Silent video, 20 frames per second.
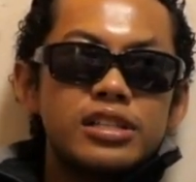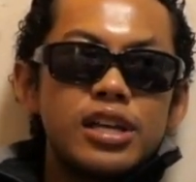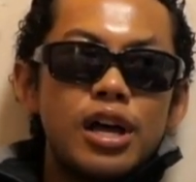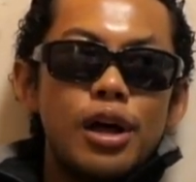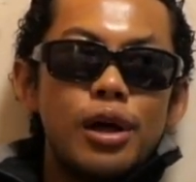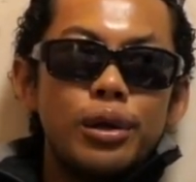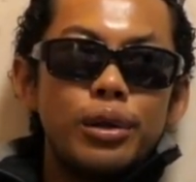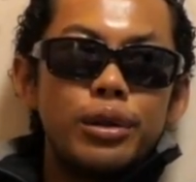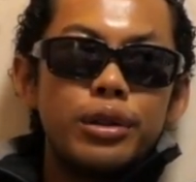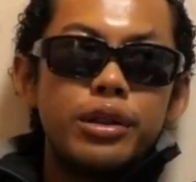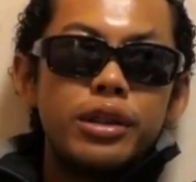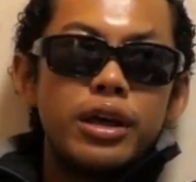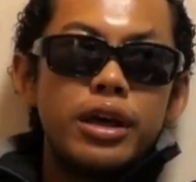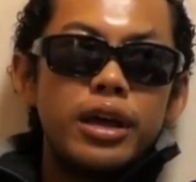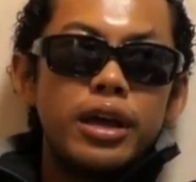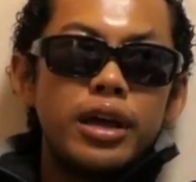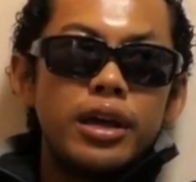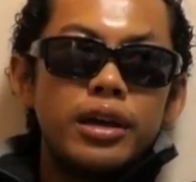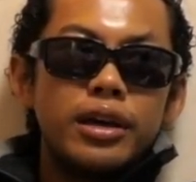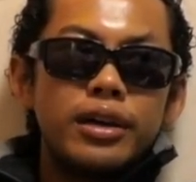this whole
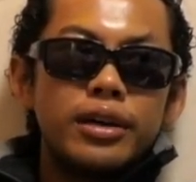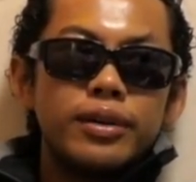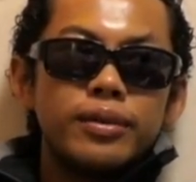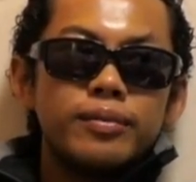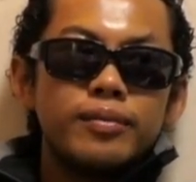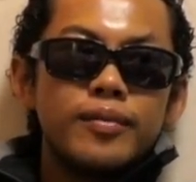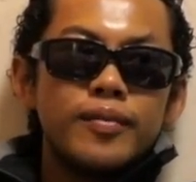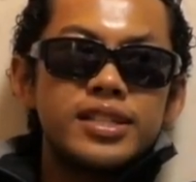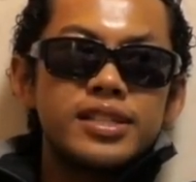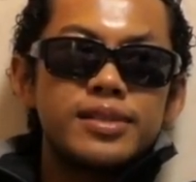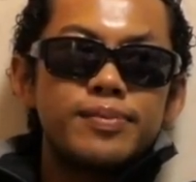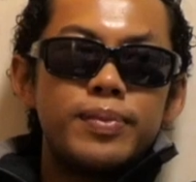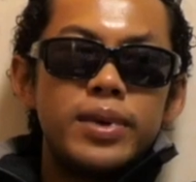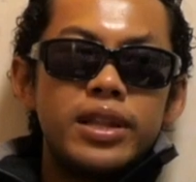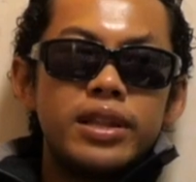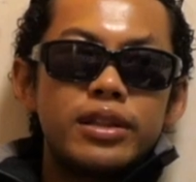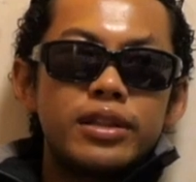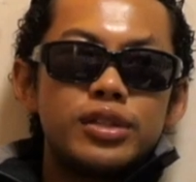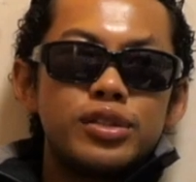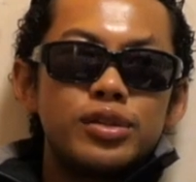thing. It's
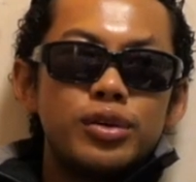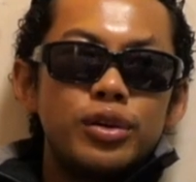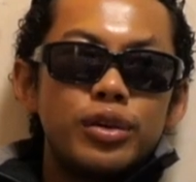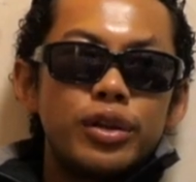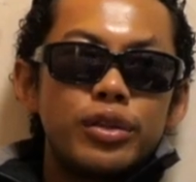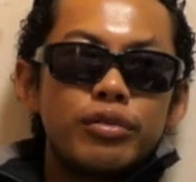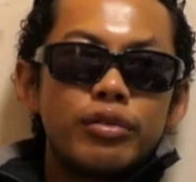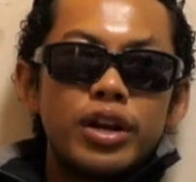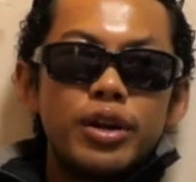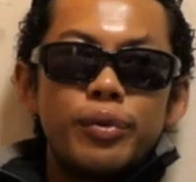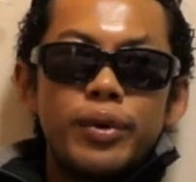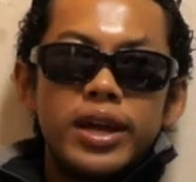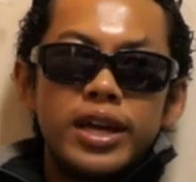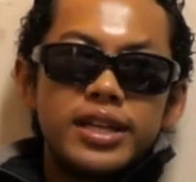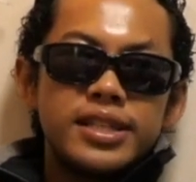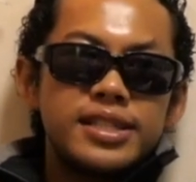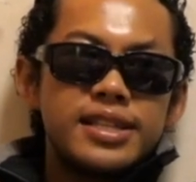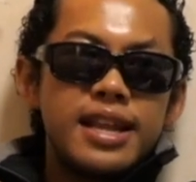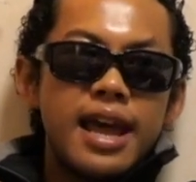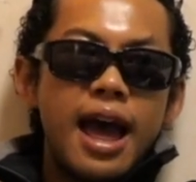been 2 to 3
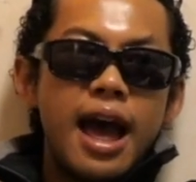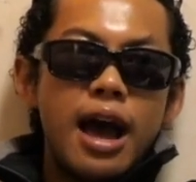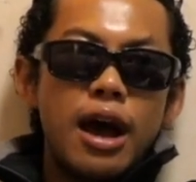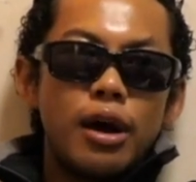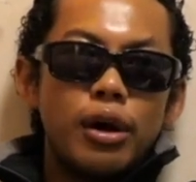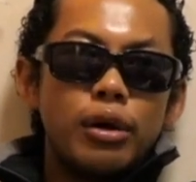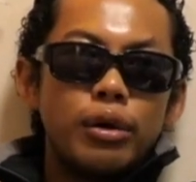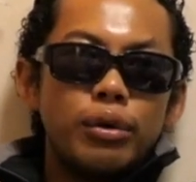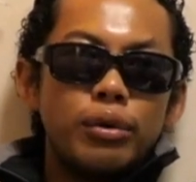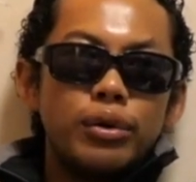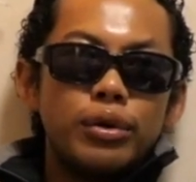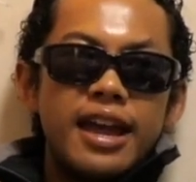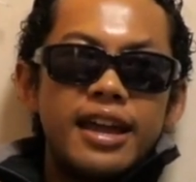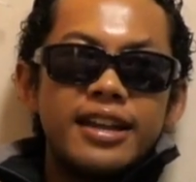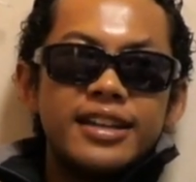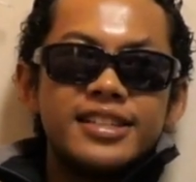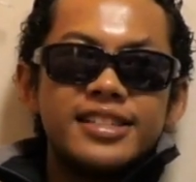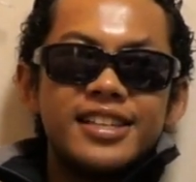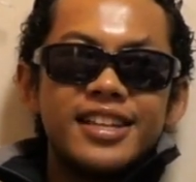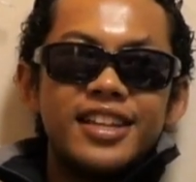weeks now
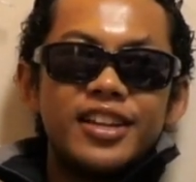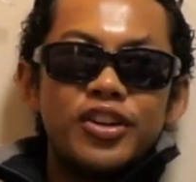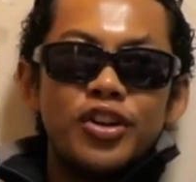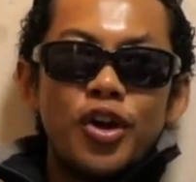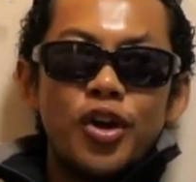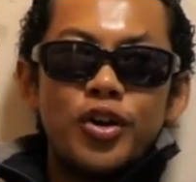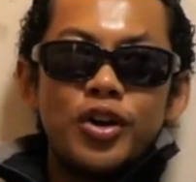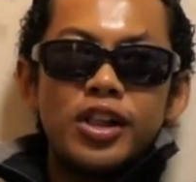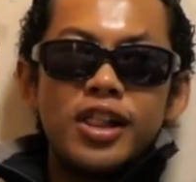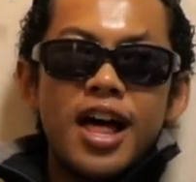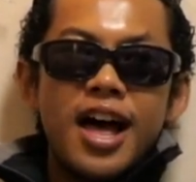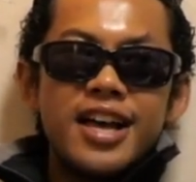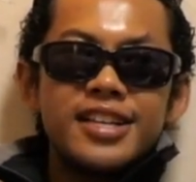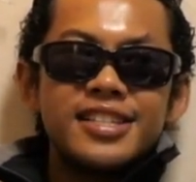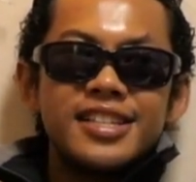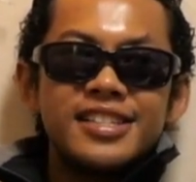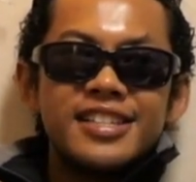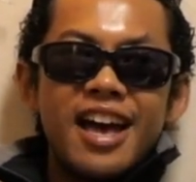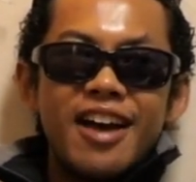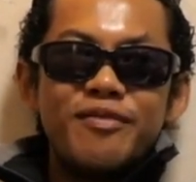and no
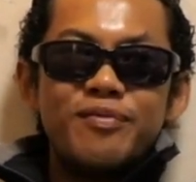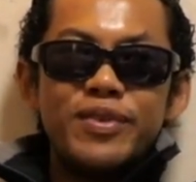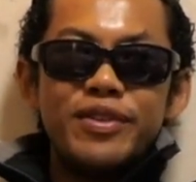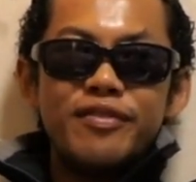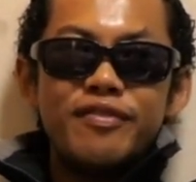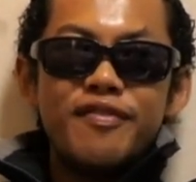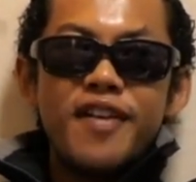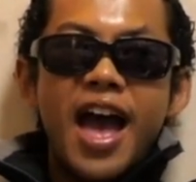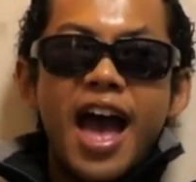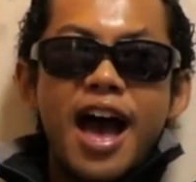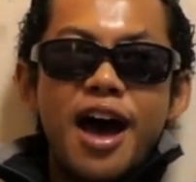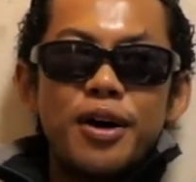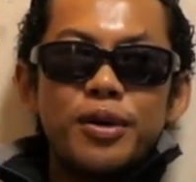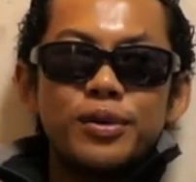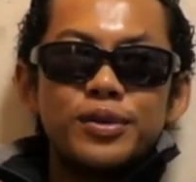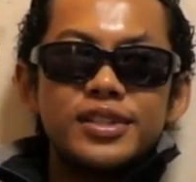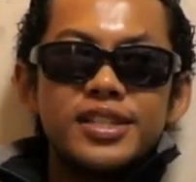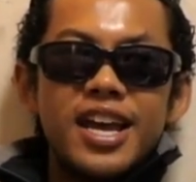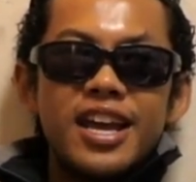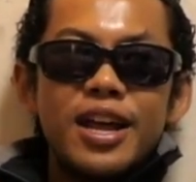glasses have been
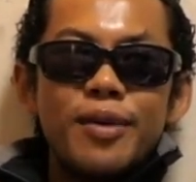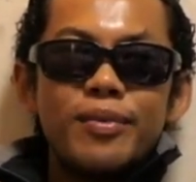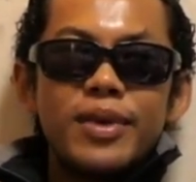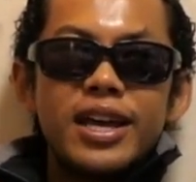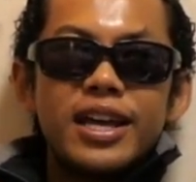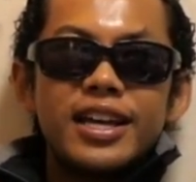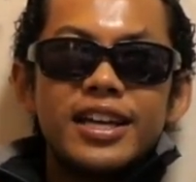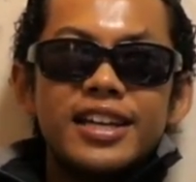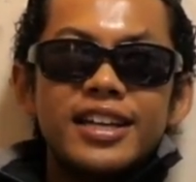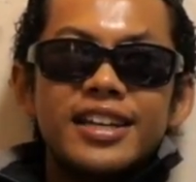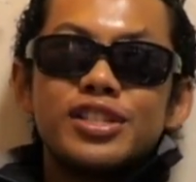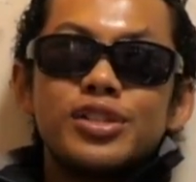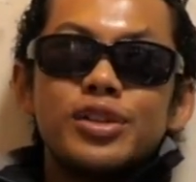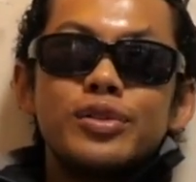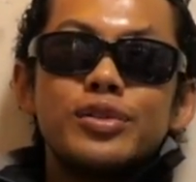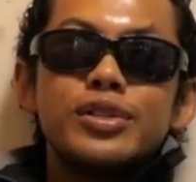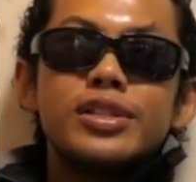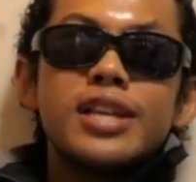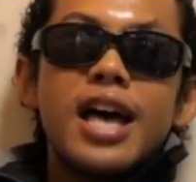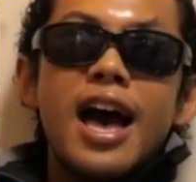found. And I'm like, it's
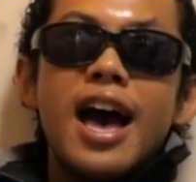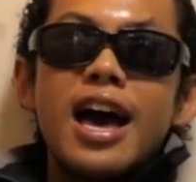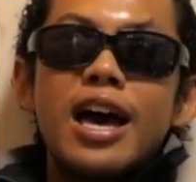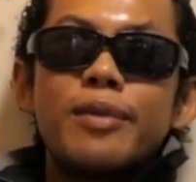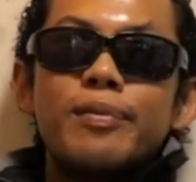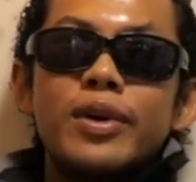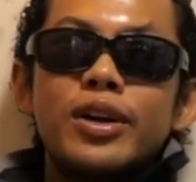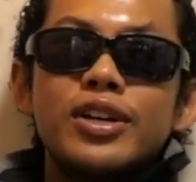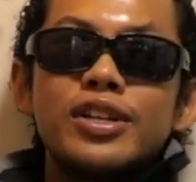so sad